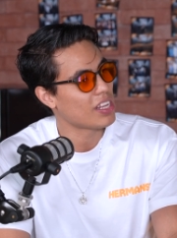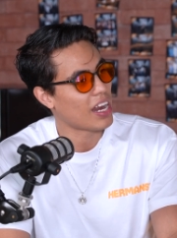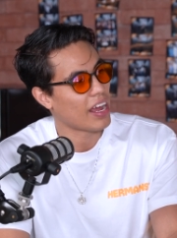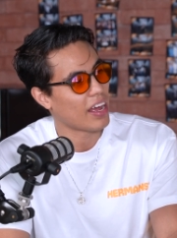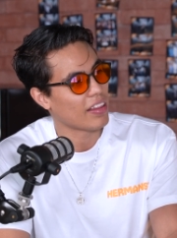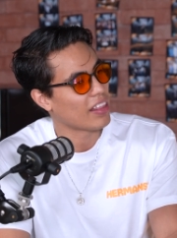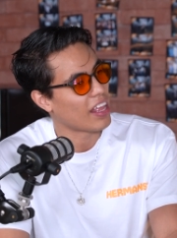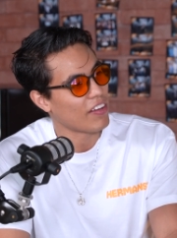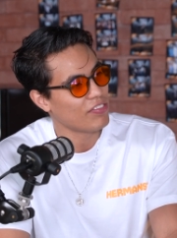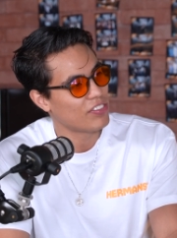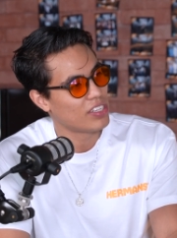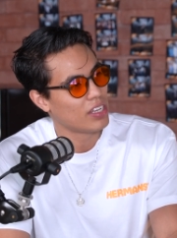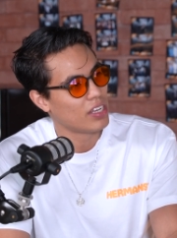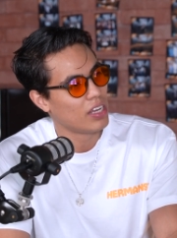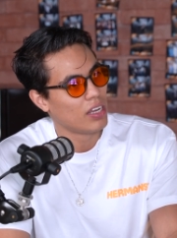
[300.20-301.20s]
that I had
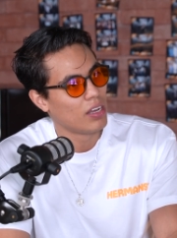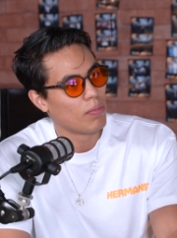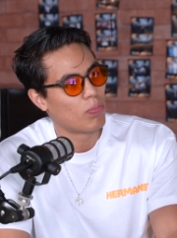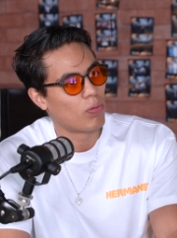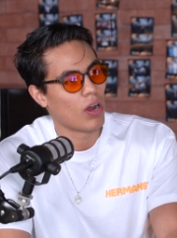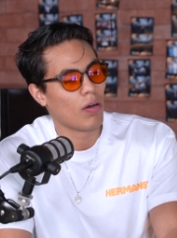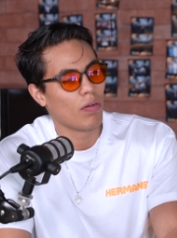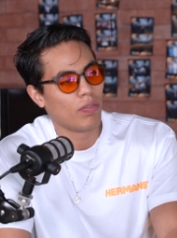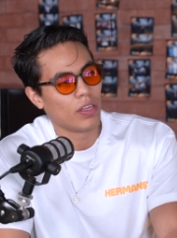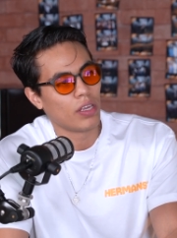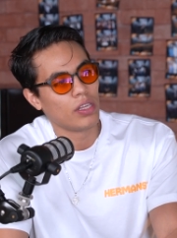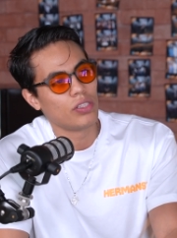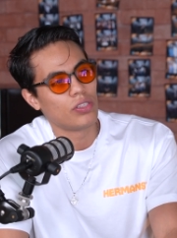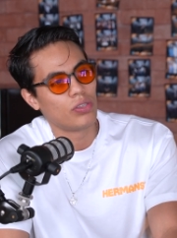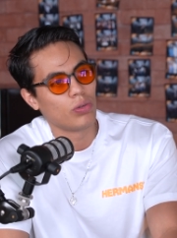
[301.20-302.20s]
left
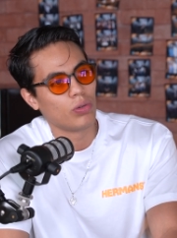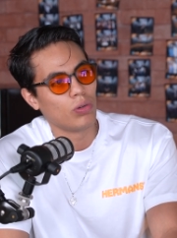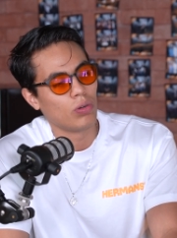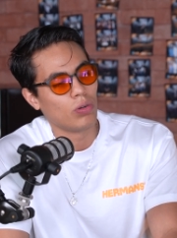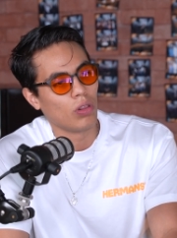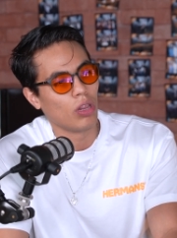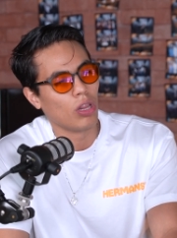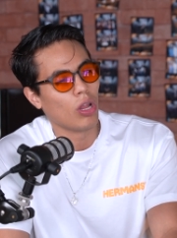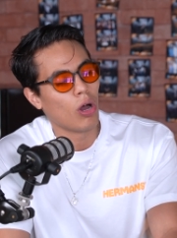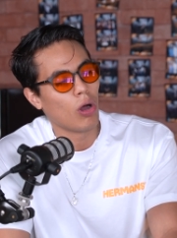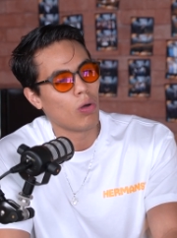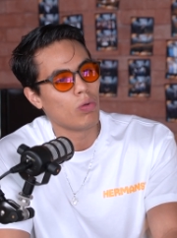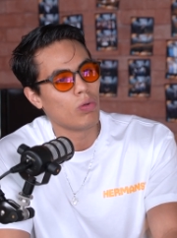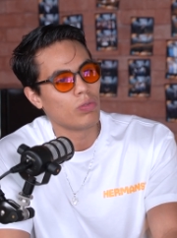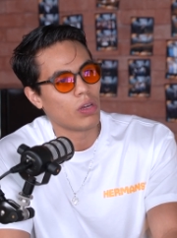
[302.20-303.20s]
probably into
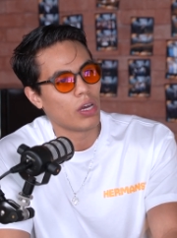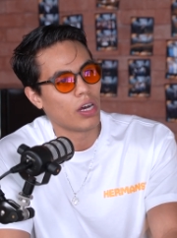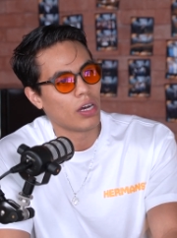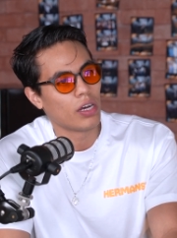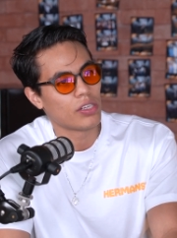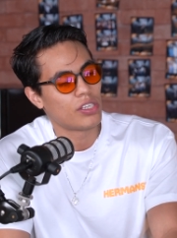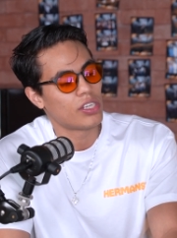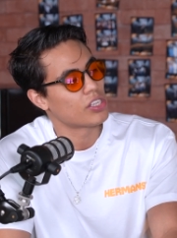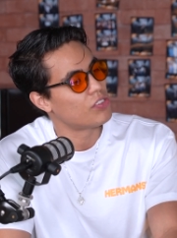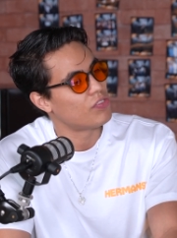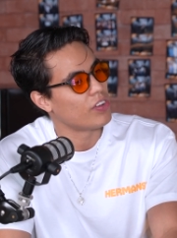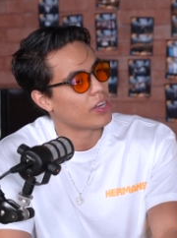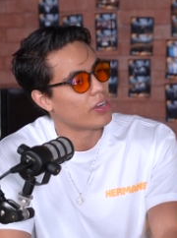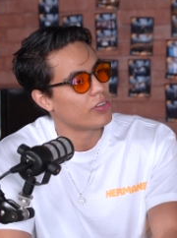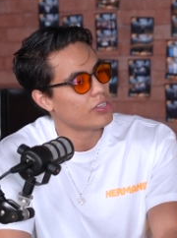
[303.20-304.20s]
low six
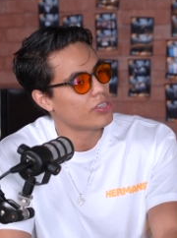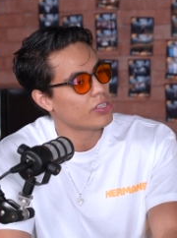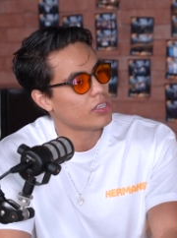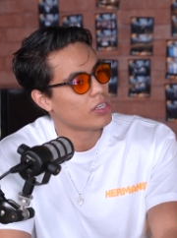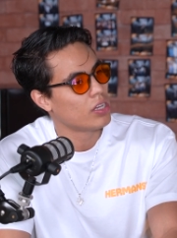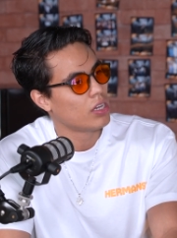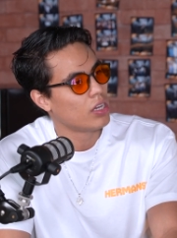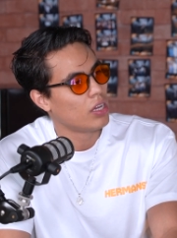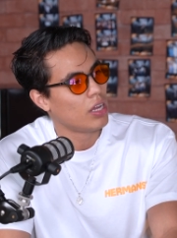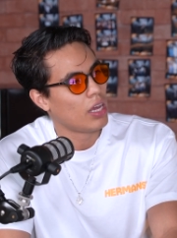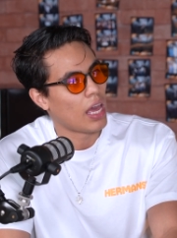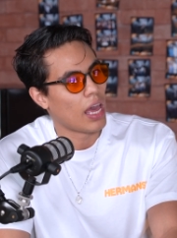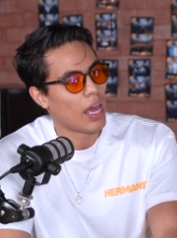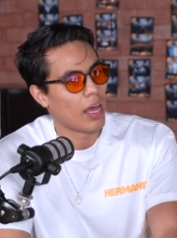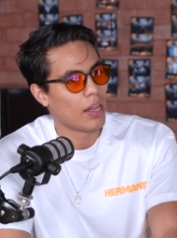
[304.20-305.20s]
figures.
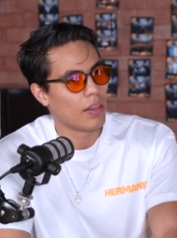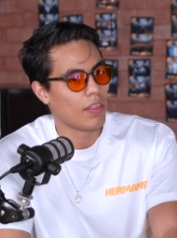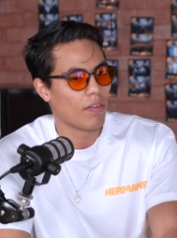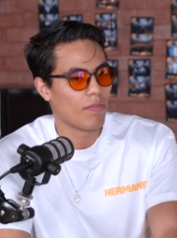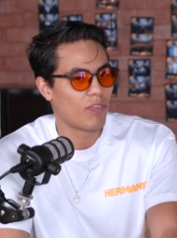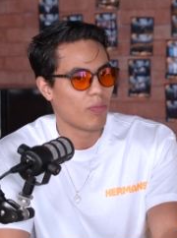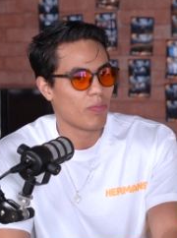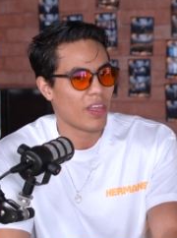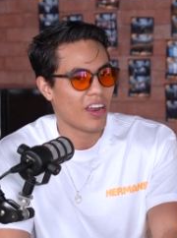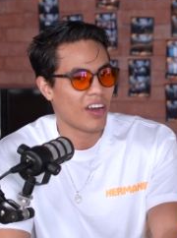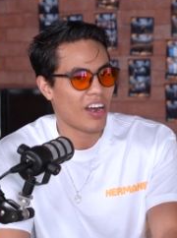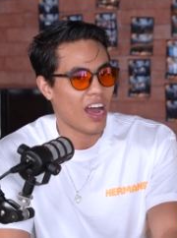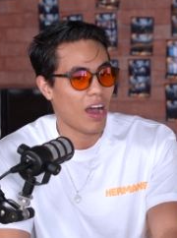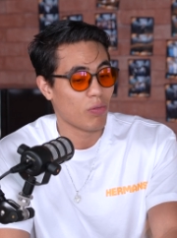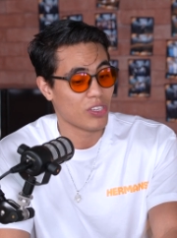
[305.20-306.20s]
And then from
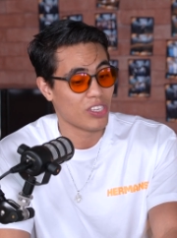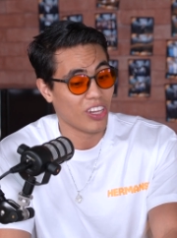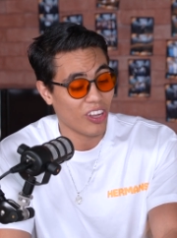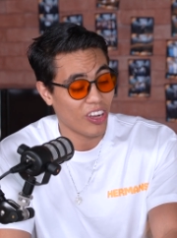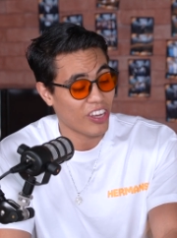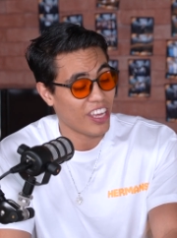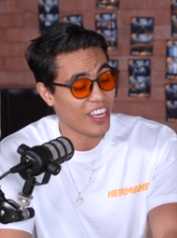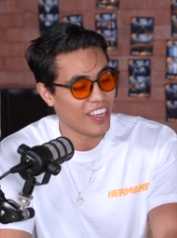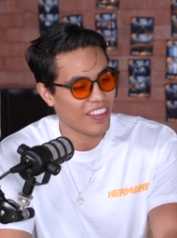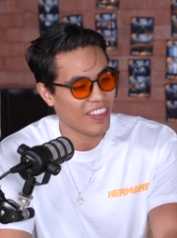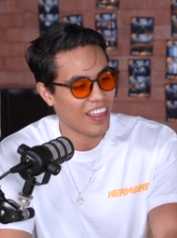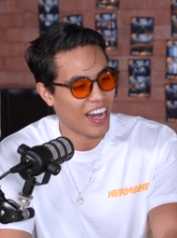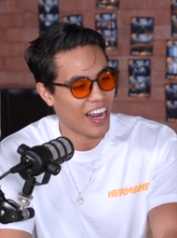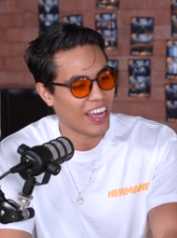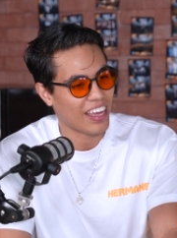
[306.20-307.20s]
there, I was lucky
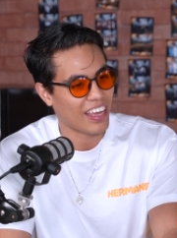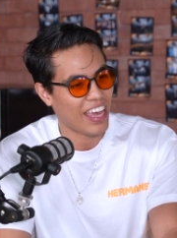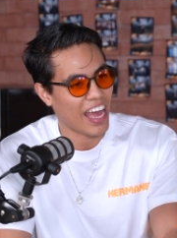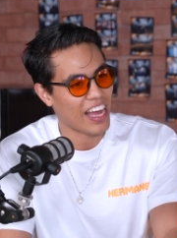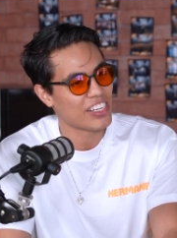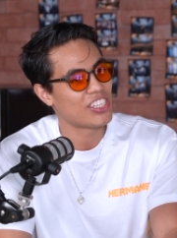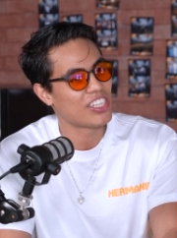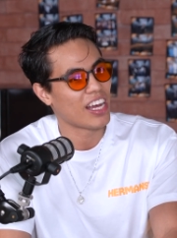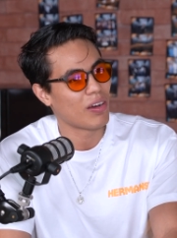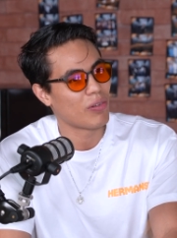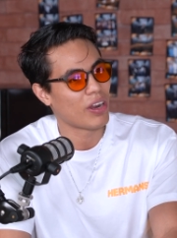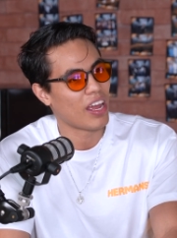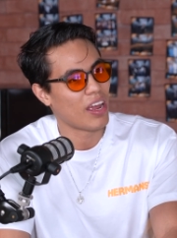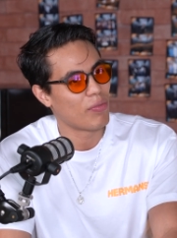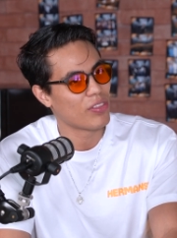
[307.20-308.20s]
that I cashed
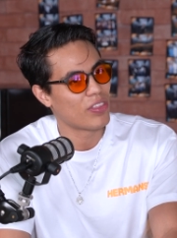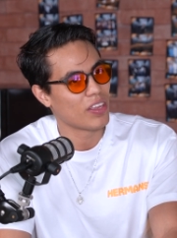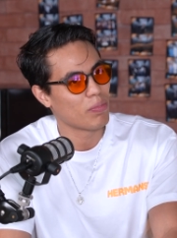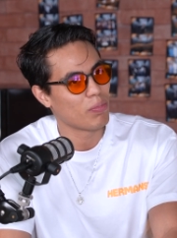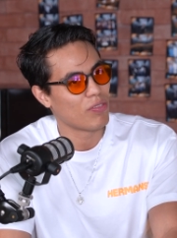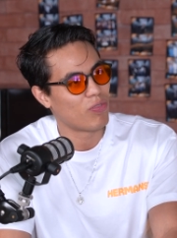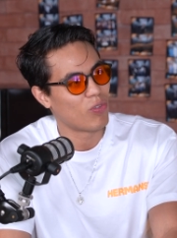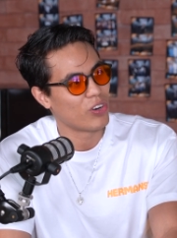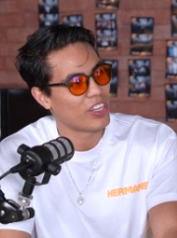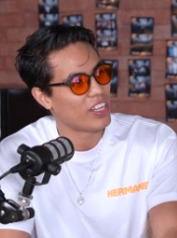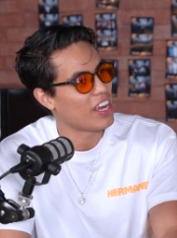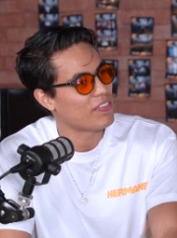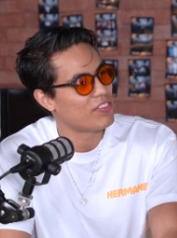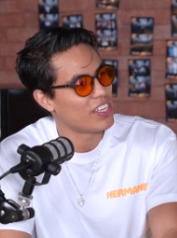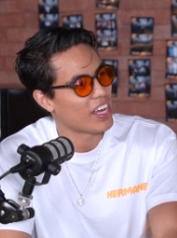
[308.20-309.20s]
out everything before
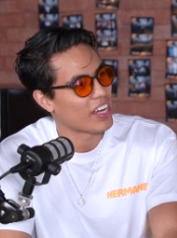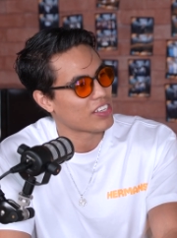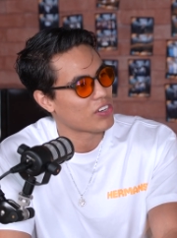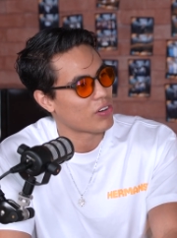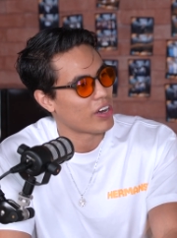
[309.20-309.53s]
the FTX